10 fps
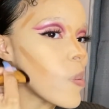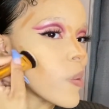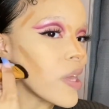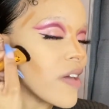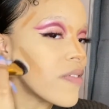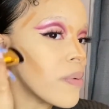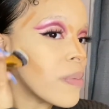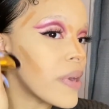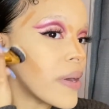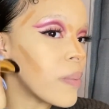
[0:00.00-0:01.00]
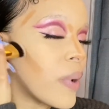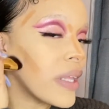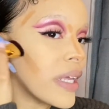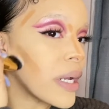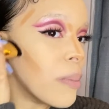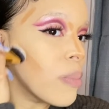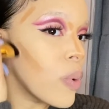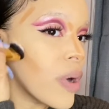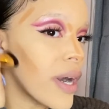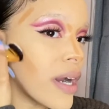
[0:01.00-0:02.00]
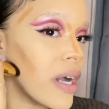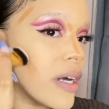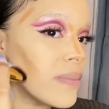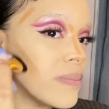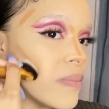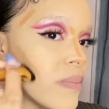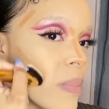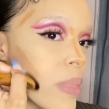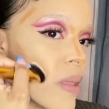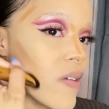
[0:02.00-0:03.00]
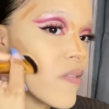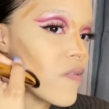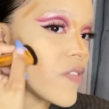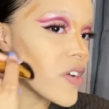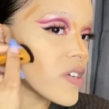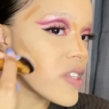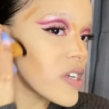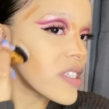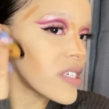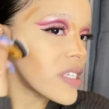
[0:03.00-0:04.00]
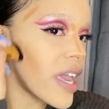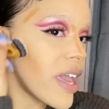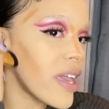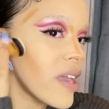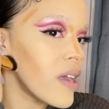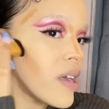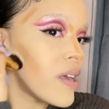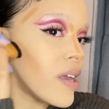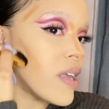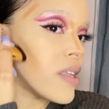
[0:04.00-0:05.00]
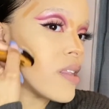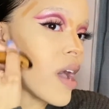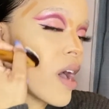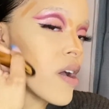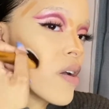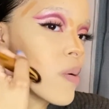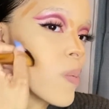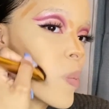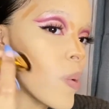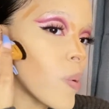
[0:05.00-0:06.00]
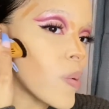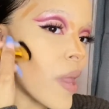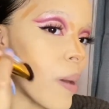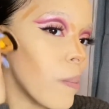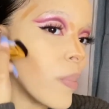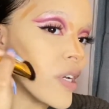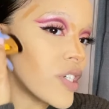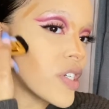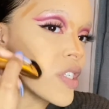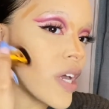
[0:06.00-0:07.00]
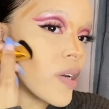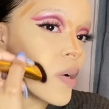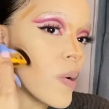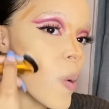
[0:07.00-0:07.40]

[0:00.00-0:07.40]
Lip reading: I want like a more fierce look today, not that much subtle.